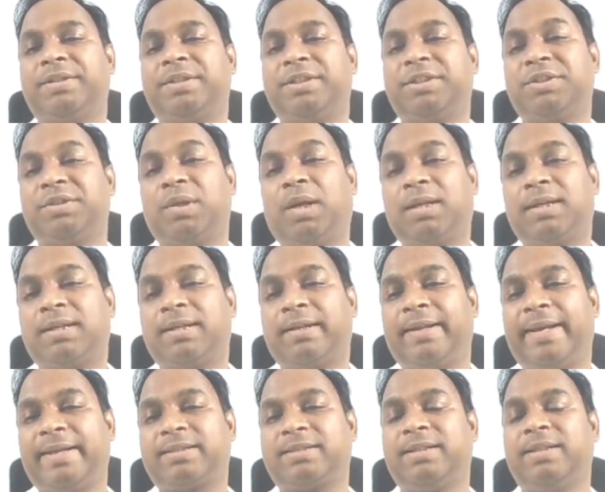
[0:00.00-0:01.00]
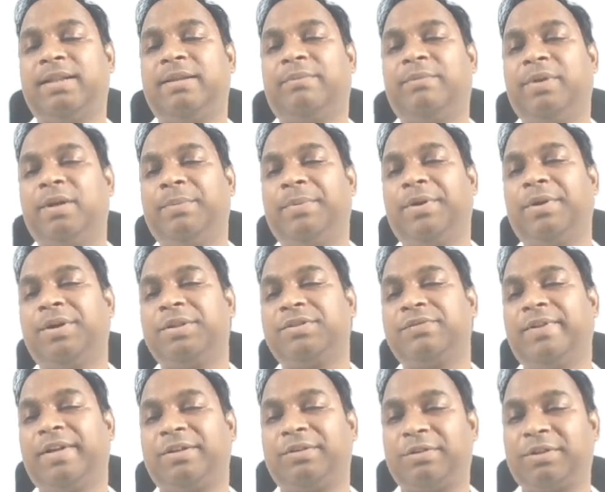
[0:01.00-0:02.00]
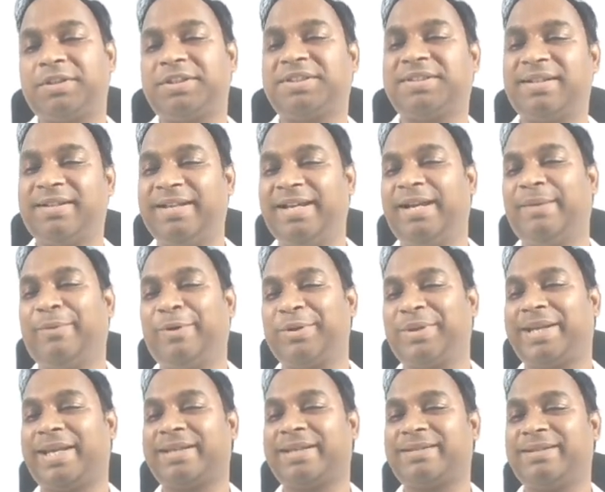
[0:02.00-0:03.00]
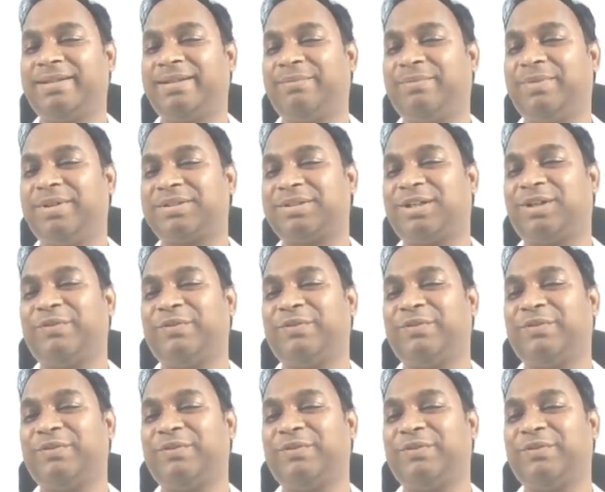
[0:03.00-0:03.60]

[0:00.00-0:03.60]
It's not rational number, because we are not studying about rational numbers now.